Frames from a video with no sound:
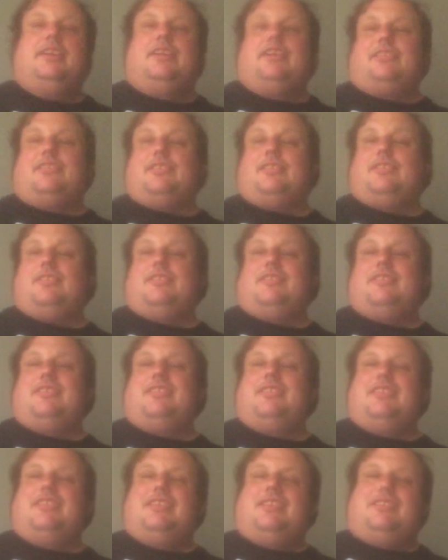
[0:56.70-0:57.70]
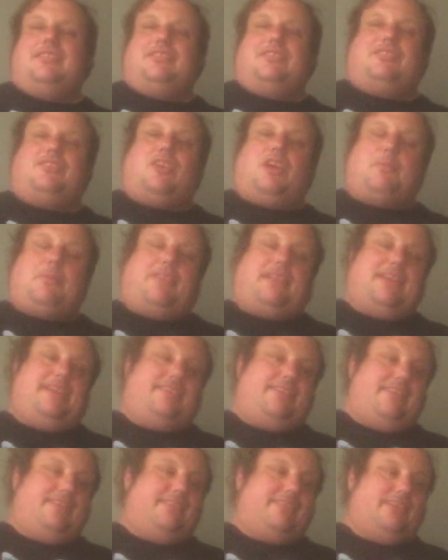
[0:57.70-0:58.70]
So let's talk about the
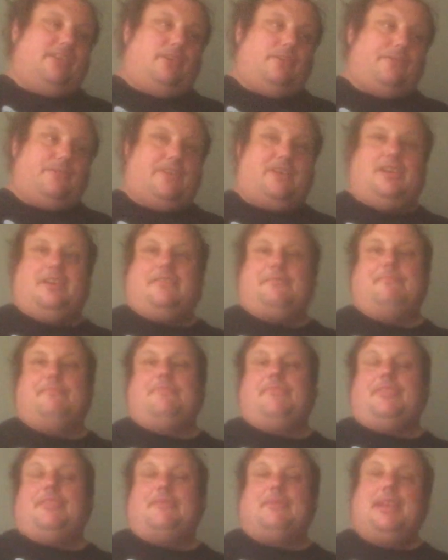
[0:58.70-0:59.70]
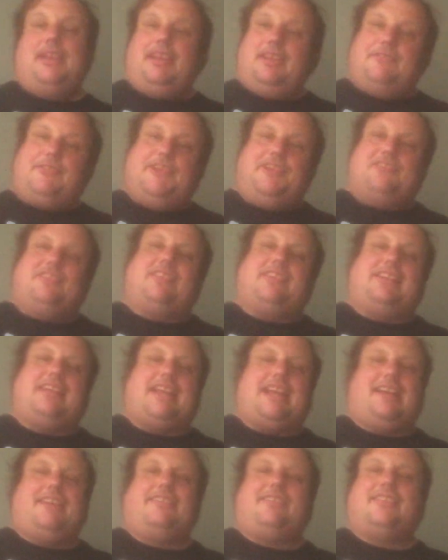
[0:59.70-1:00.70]
headset itself. Many of the features that it
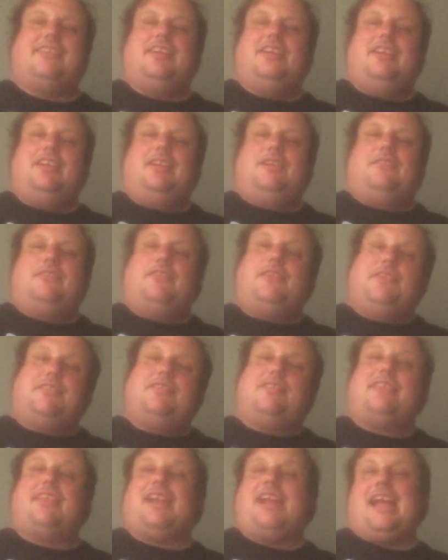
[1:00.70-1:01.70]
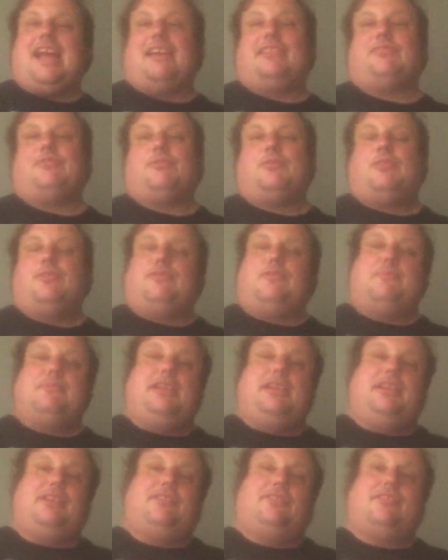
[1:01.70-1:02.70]
has are features that I asked for
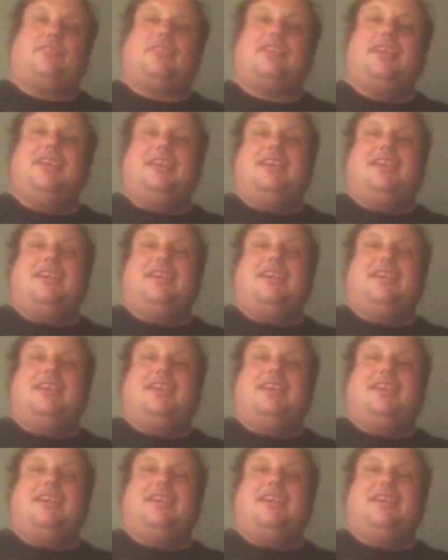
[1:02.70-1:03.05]
many years,